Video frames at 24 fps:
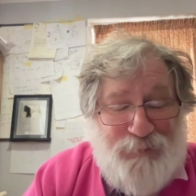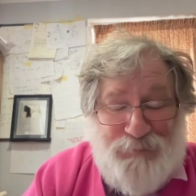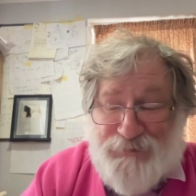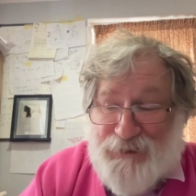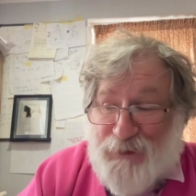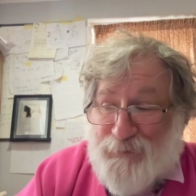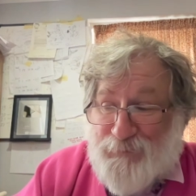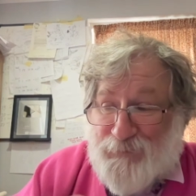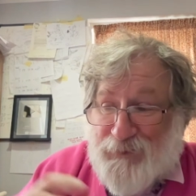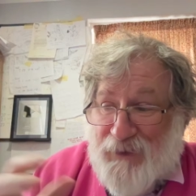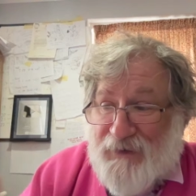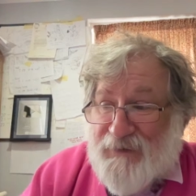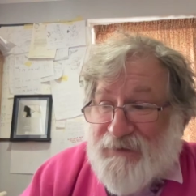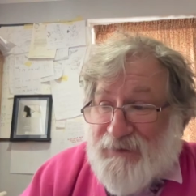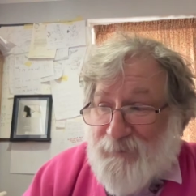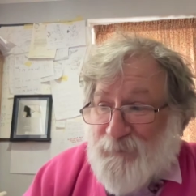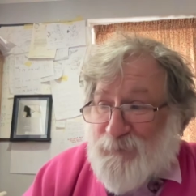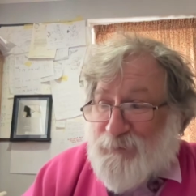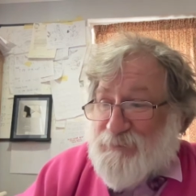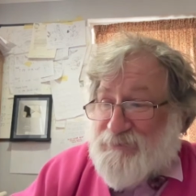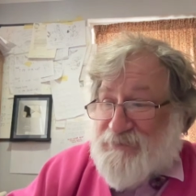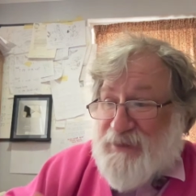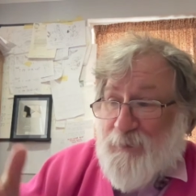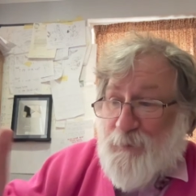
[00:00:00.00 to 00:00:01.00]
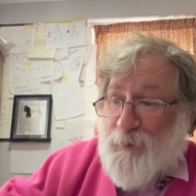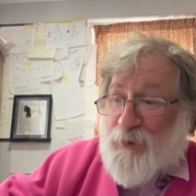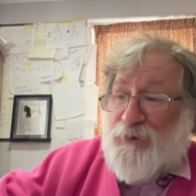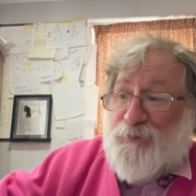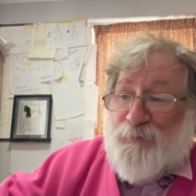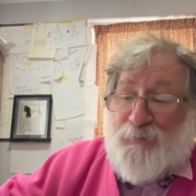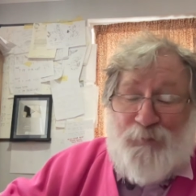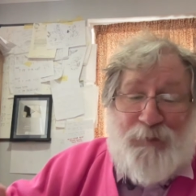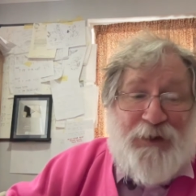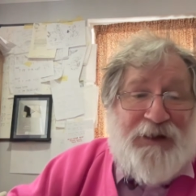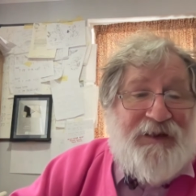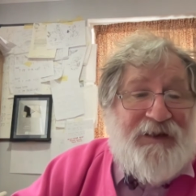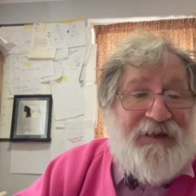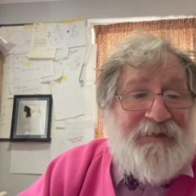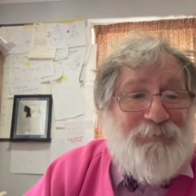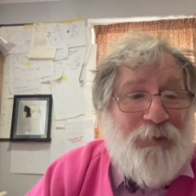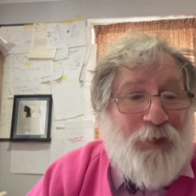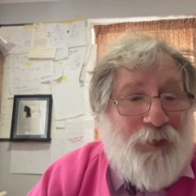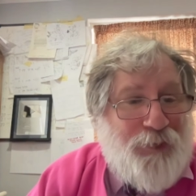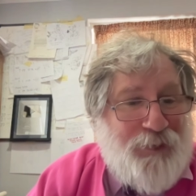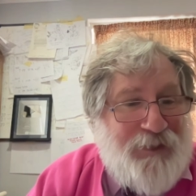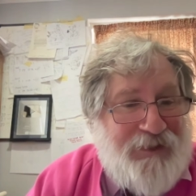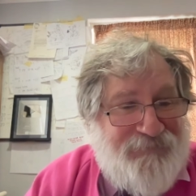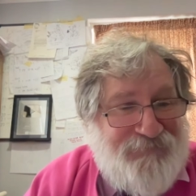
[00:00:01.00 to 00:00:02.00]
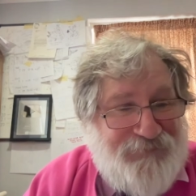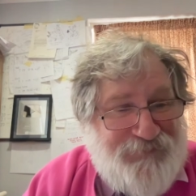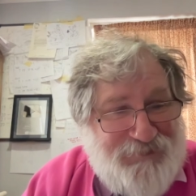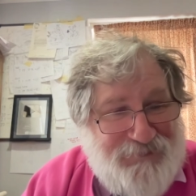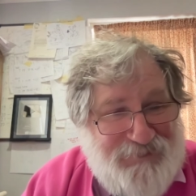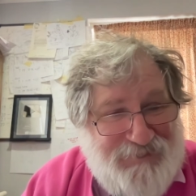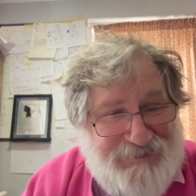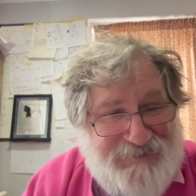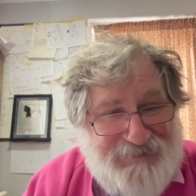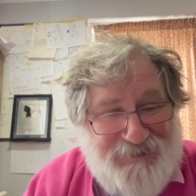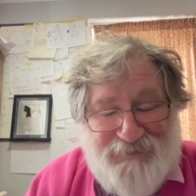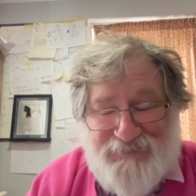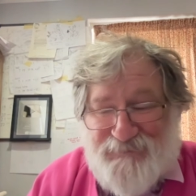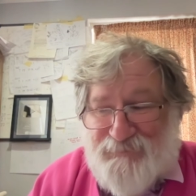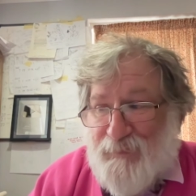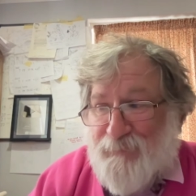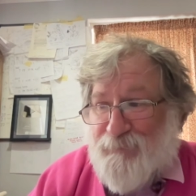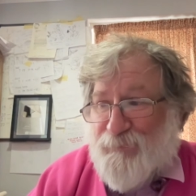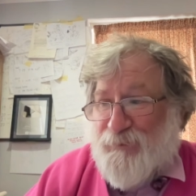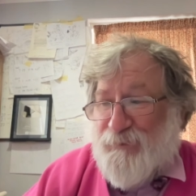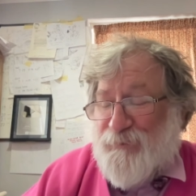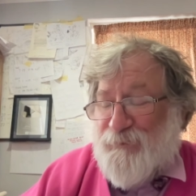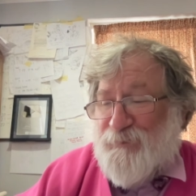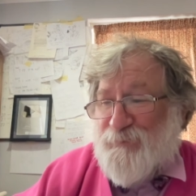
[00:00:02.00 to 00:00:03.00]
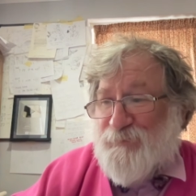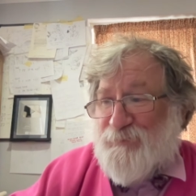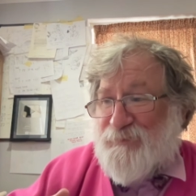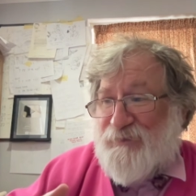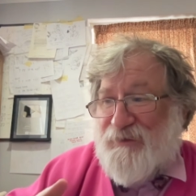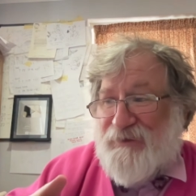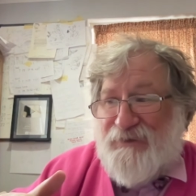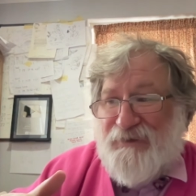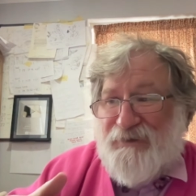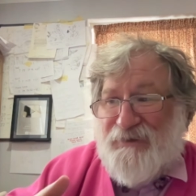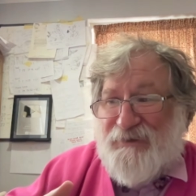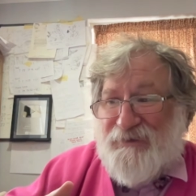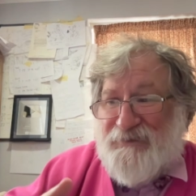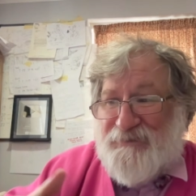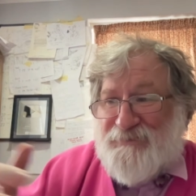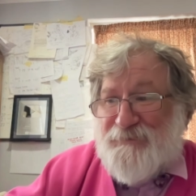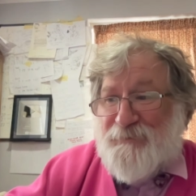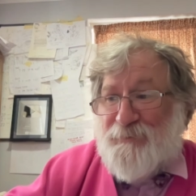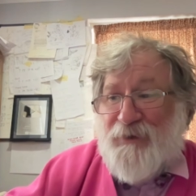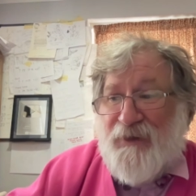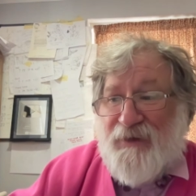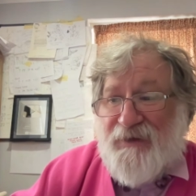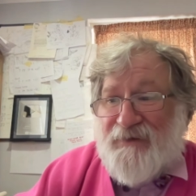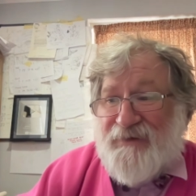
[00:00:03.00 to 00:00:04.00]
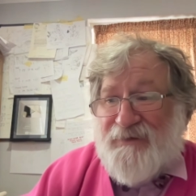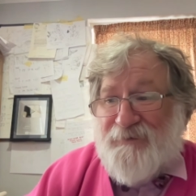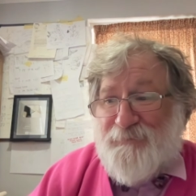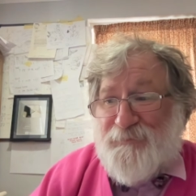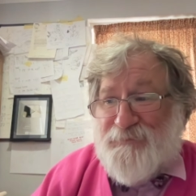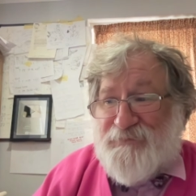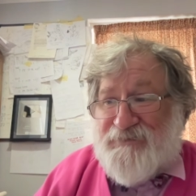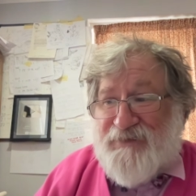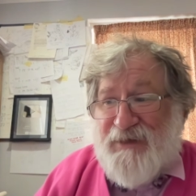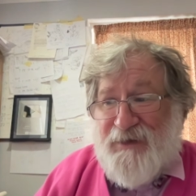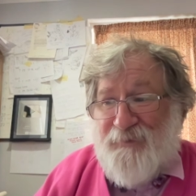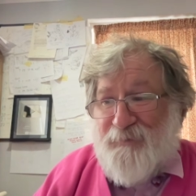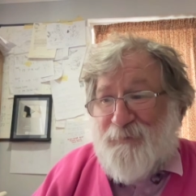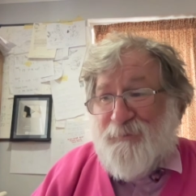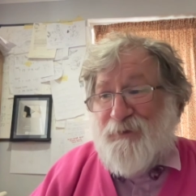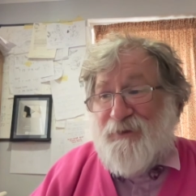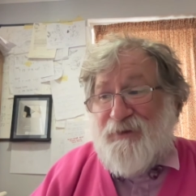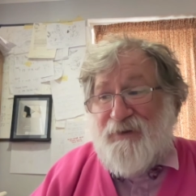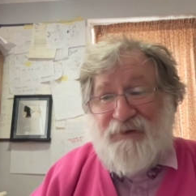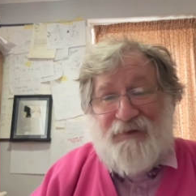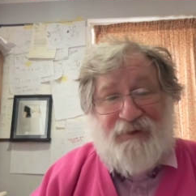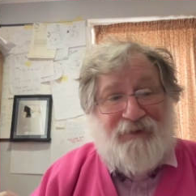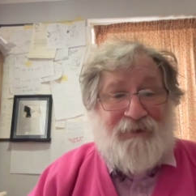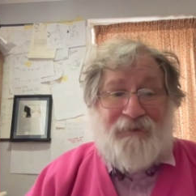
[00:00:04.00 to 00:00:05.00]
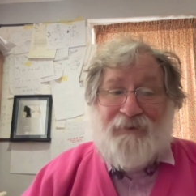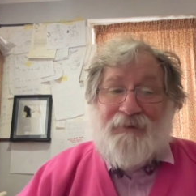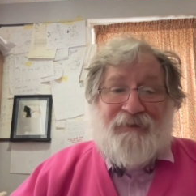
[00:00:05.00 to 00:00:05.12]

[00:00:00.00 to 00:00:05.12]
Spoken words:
don't like it will say, well, we need more evidence. Those people who do like it will say, well,